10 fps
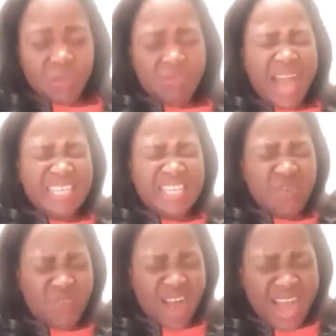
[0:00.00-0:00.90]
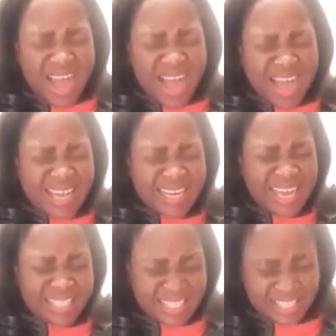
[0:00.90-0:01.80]
by divine
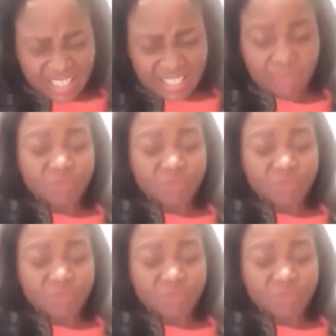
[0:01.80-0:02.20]
assistance,